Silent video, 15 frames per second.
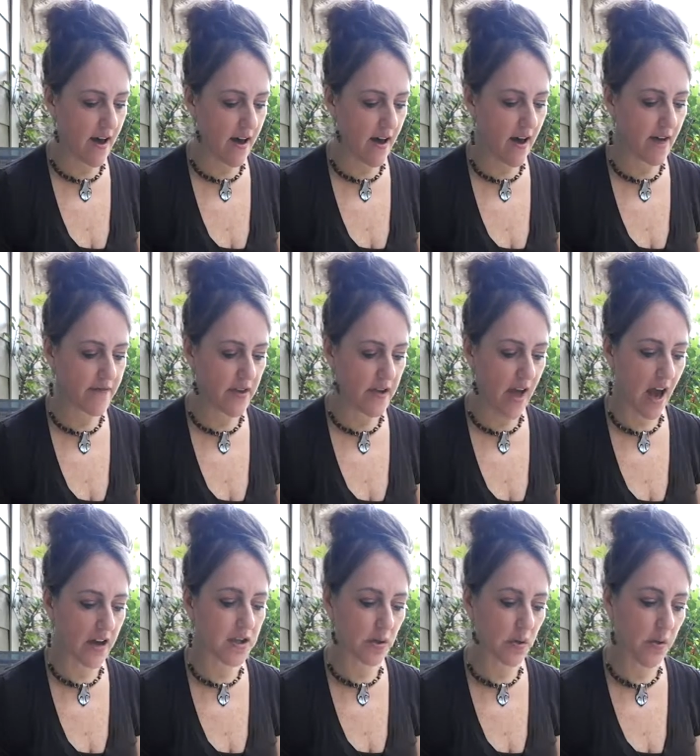of the
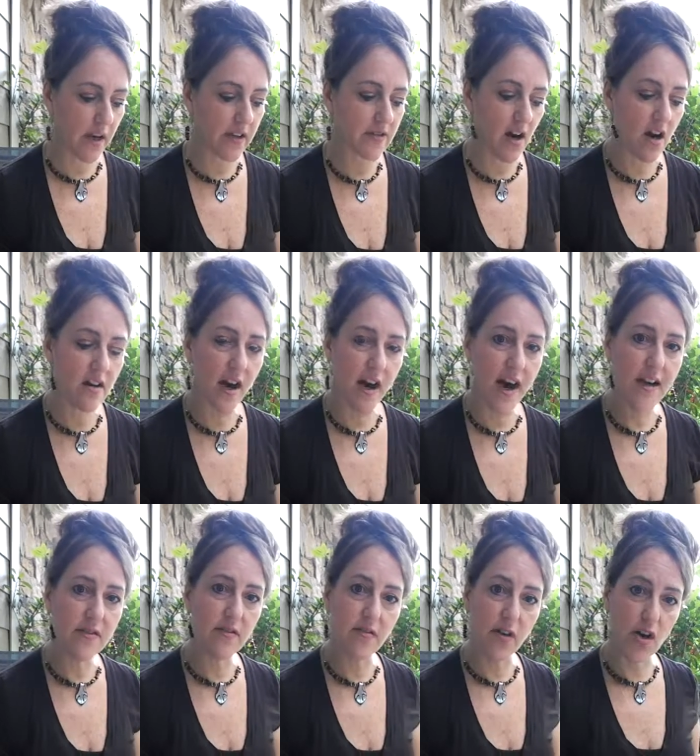actual Quick Start
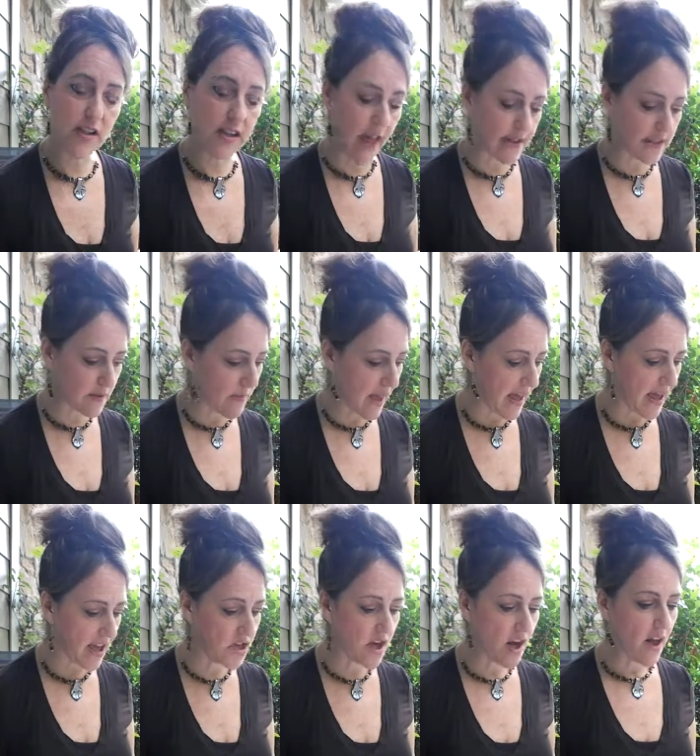Guide, the very last
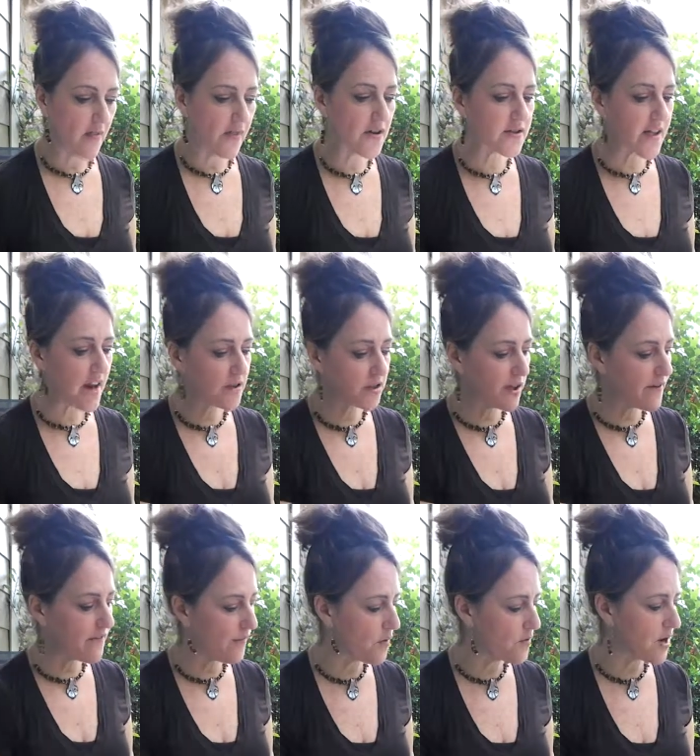page, there's actually a
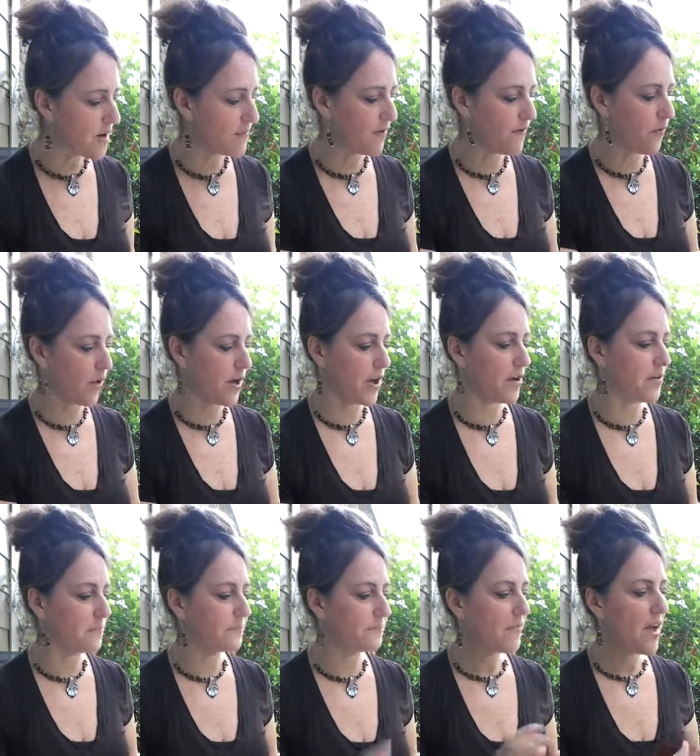phone number for you.
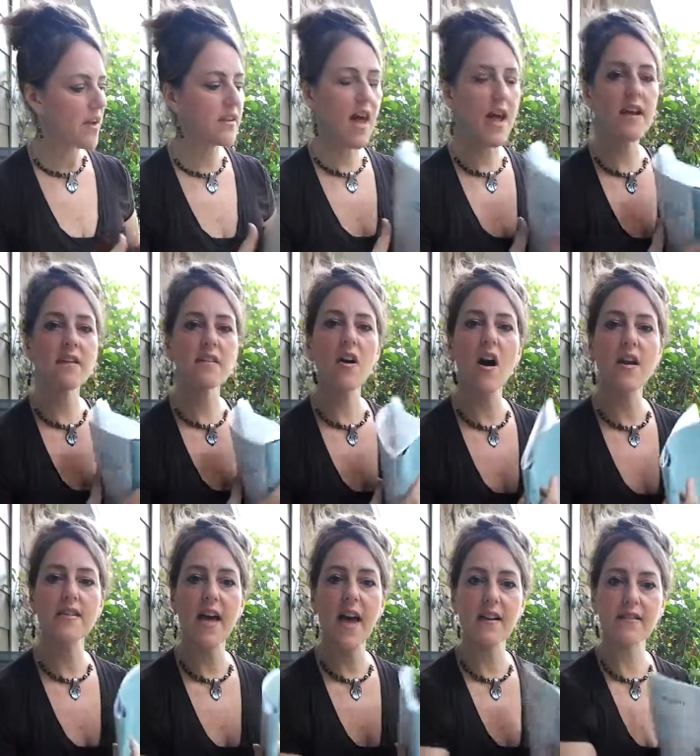Client
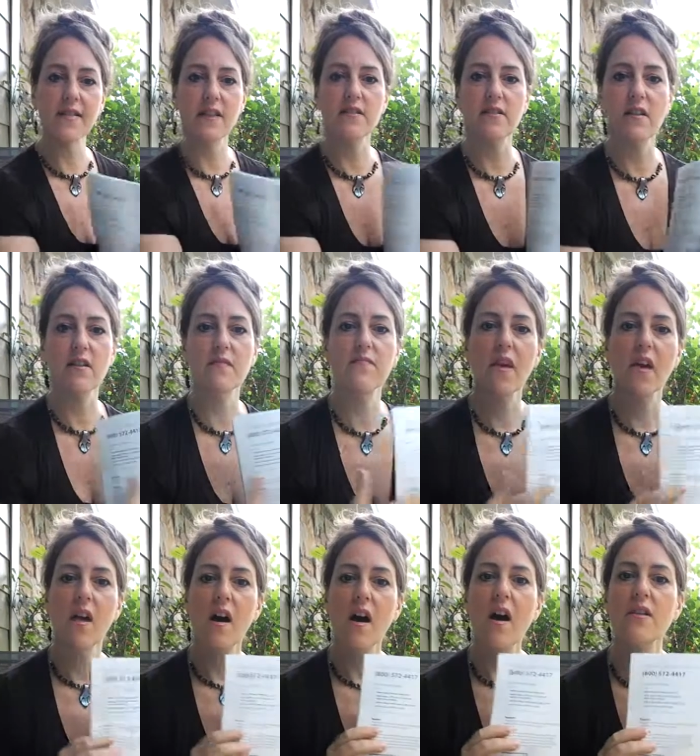Contact Center.
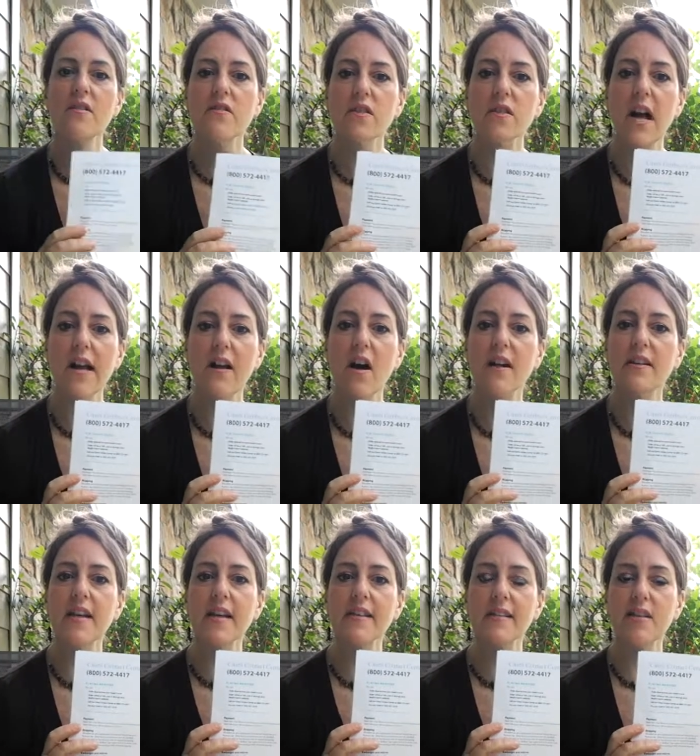Under the Client
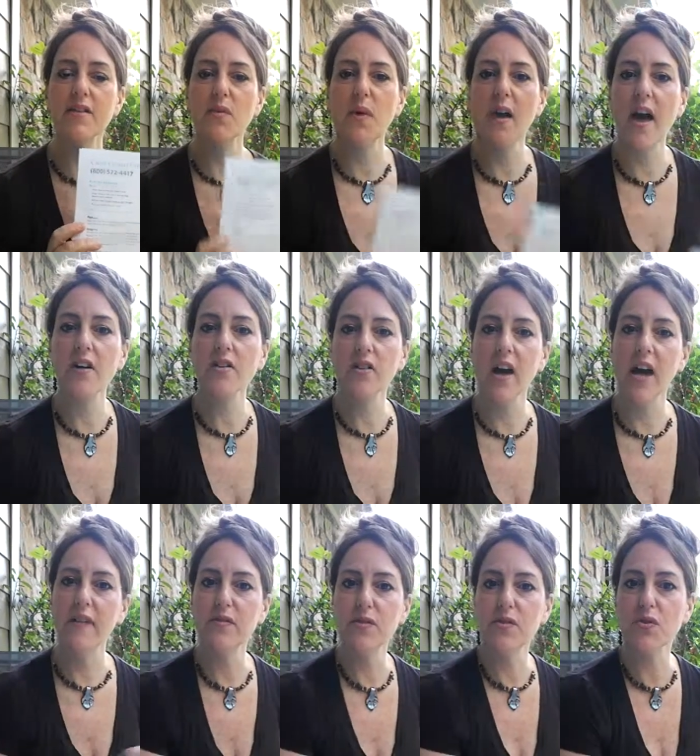Contact Center, we actually
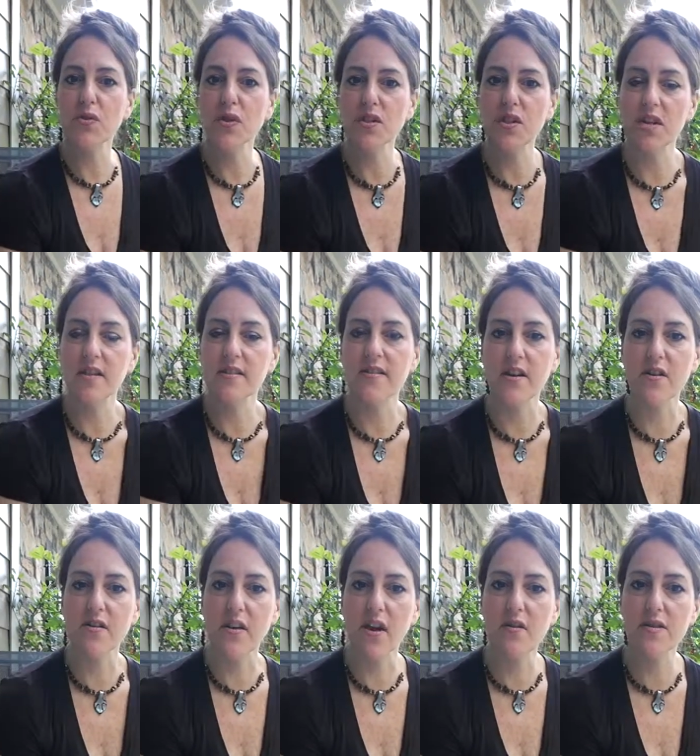have nutritionists that are
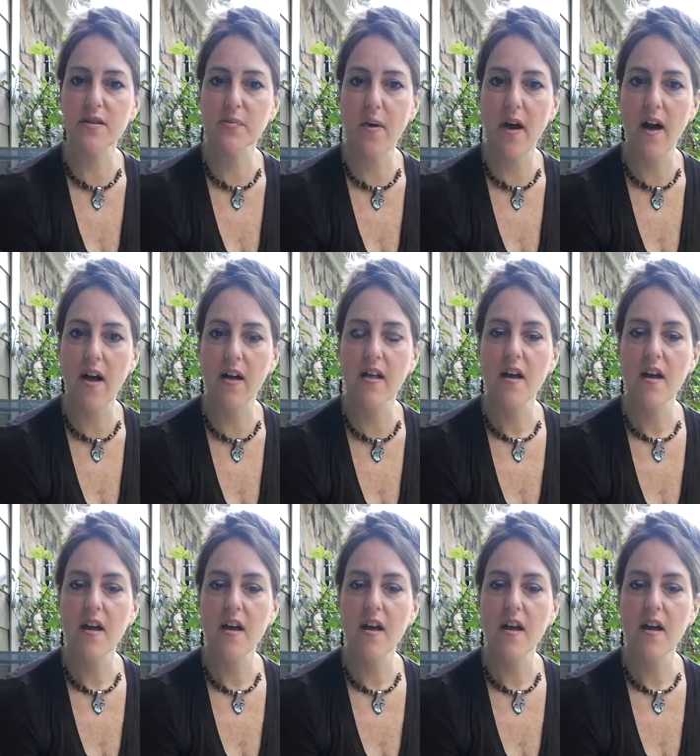there as well.